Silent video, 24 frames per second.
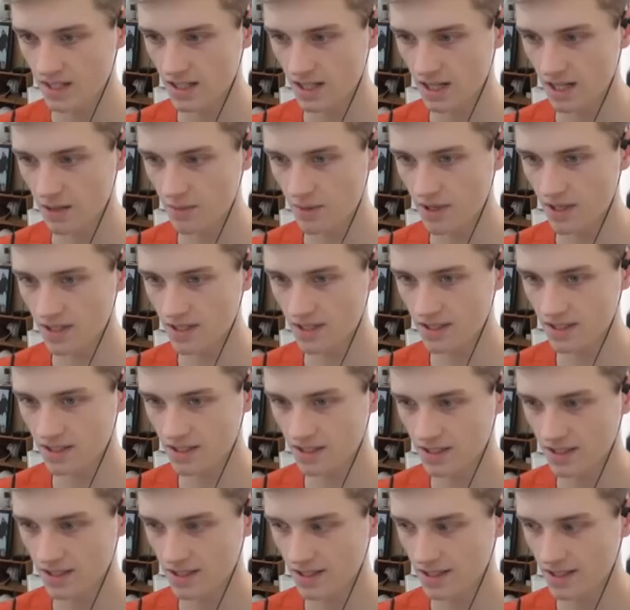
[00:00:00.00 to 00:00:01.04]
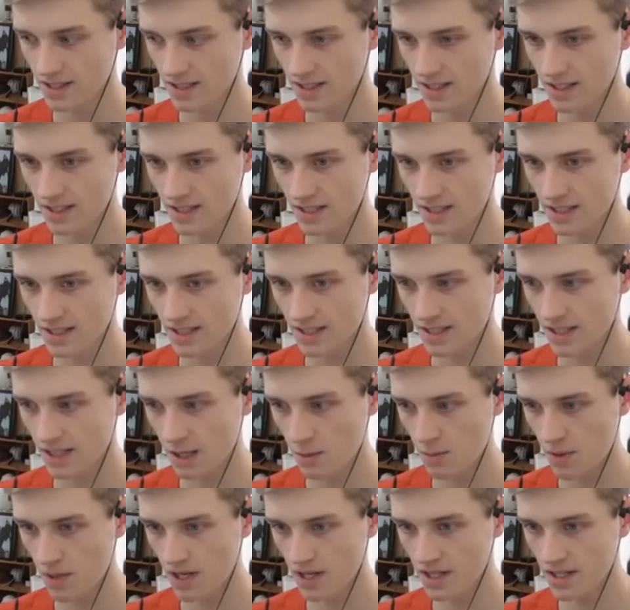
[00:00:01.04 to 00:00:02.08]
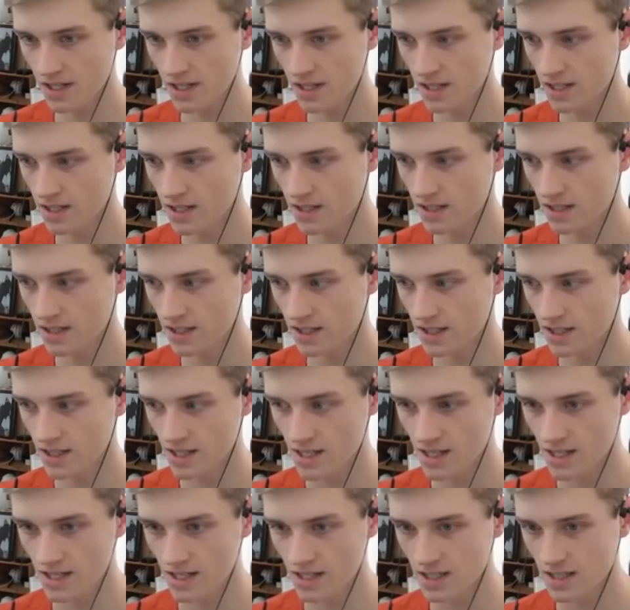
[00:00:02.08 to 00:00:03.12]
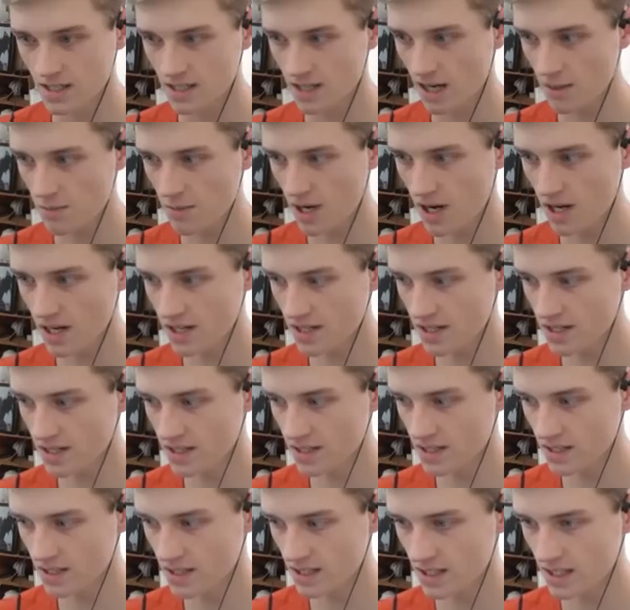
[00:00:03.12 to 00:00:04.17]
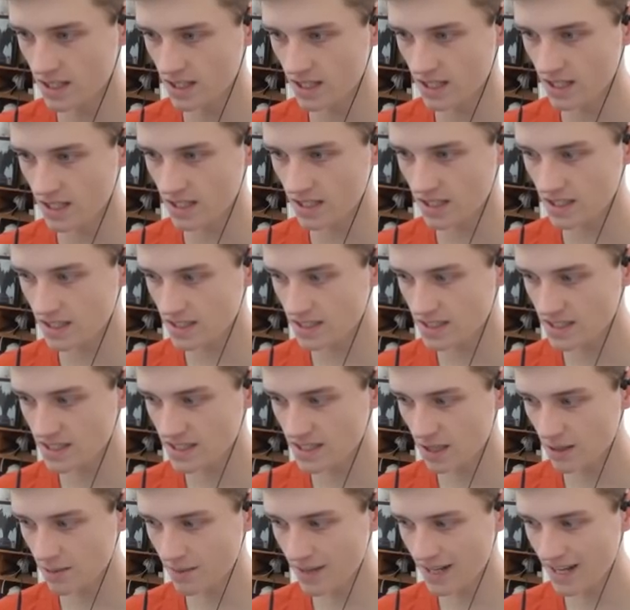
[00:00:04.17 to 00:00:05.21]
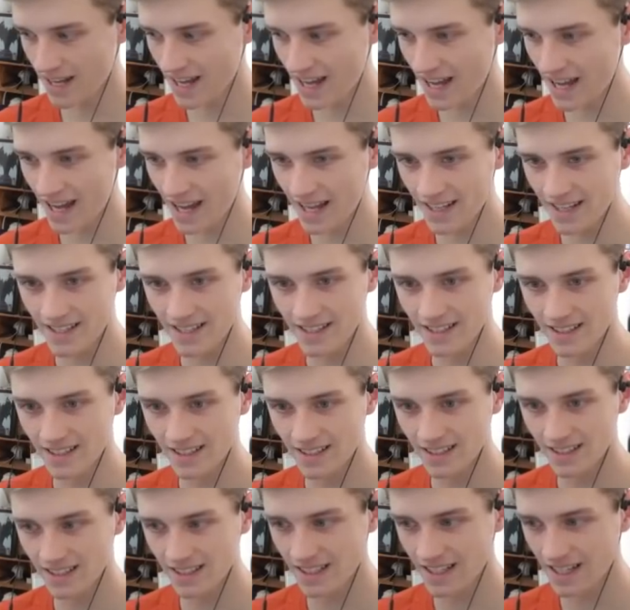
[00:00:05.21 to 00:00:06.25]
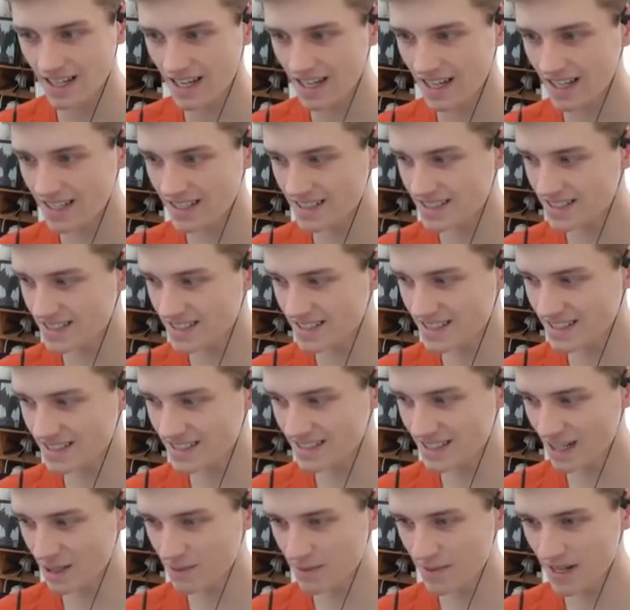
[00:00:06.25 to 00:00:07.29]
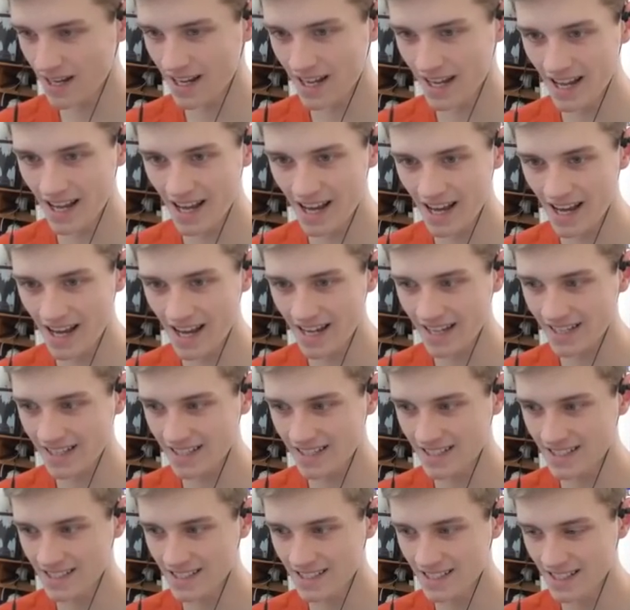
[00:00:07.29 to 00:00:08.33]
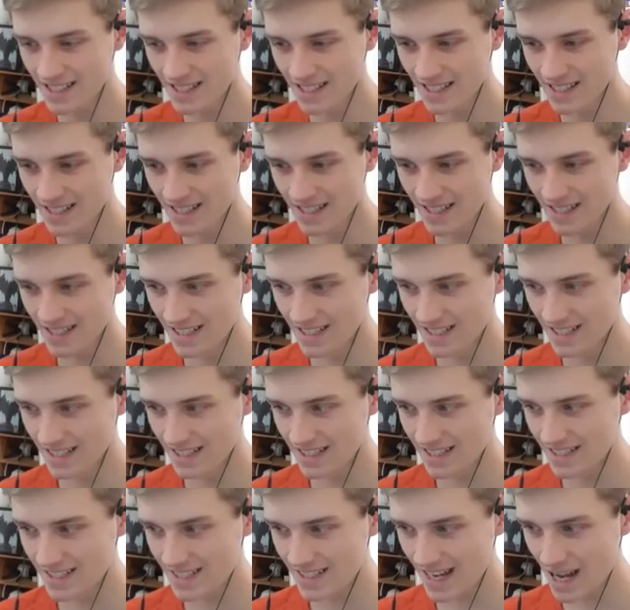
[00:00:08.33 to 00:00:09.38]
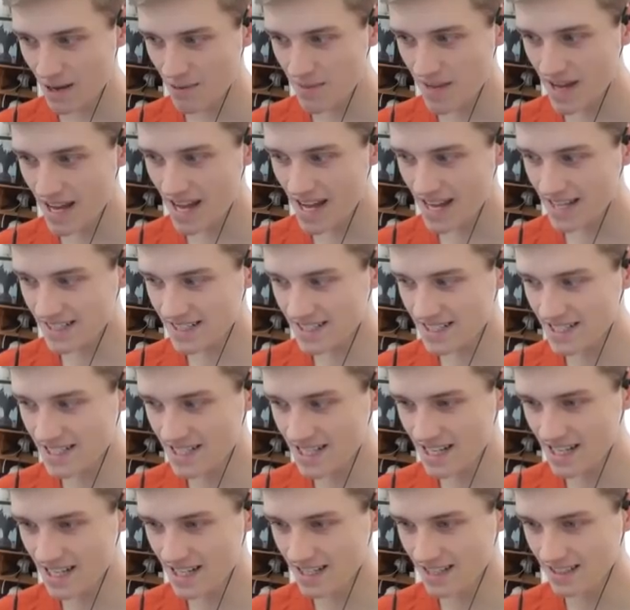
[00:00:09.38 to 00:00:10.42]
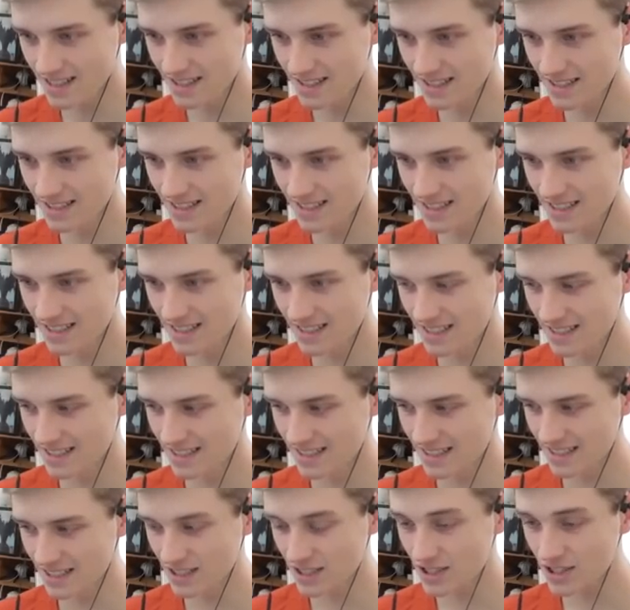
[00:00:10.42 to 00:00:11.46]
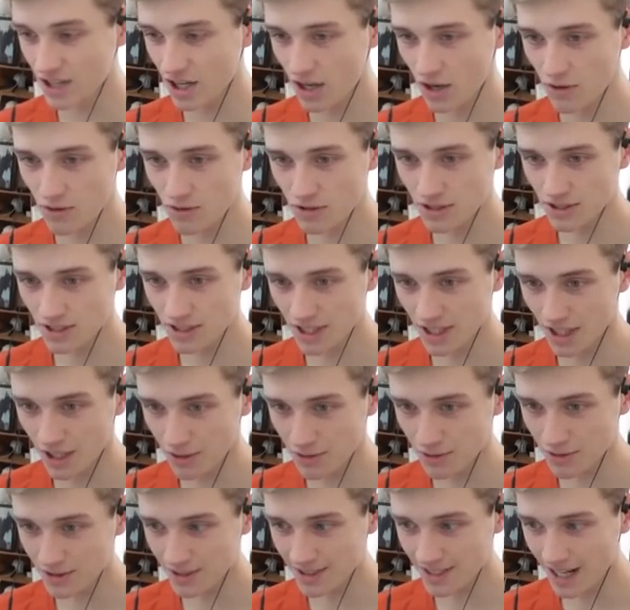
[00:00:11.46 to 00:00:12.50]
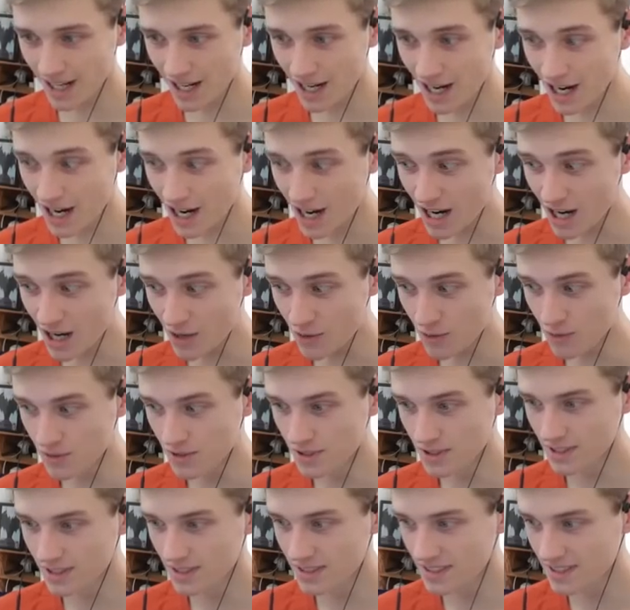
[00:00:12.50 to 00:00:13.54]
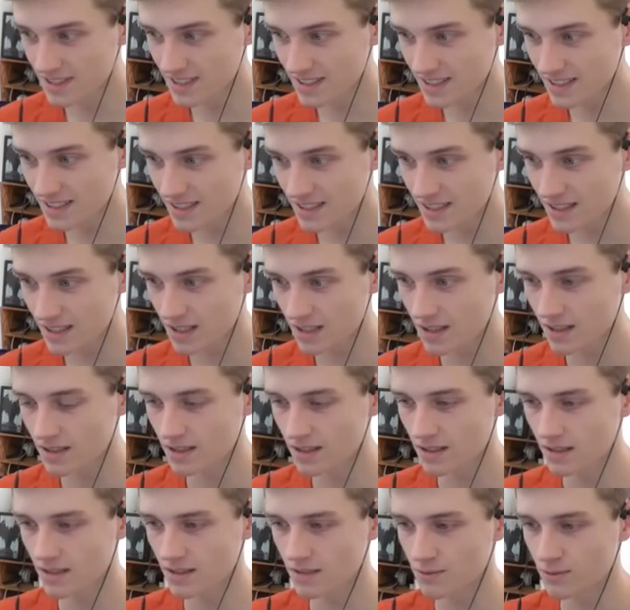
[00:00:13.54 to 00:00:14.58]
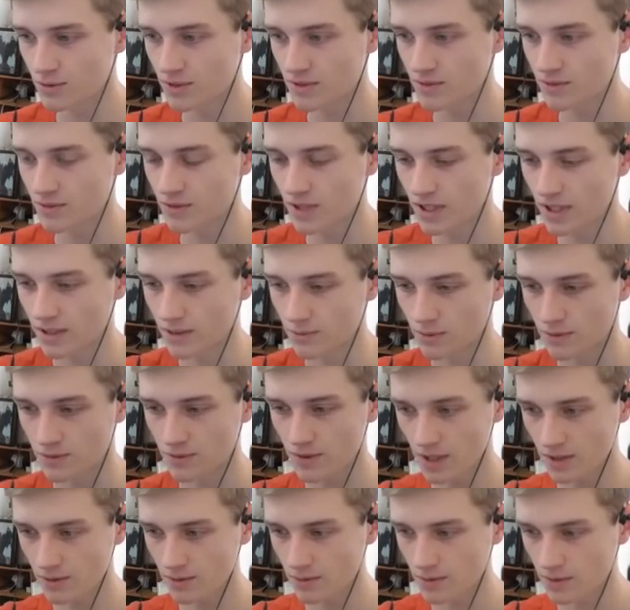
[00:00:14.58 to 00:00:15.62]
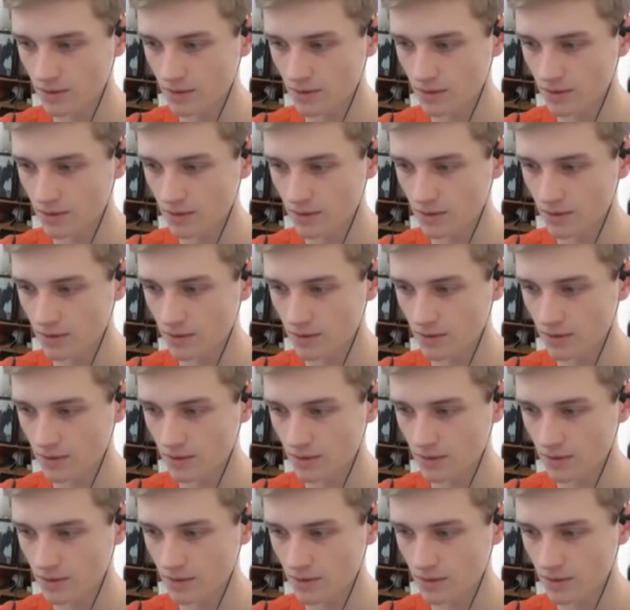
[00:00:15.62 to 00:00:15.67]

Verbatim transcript: Come on. Come on. Come on. It's just up ahead. It's just up ahead. Damn it. Go, go, go! We, have done it. We've done it.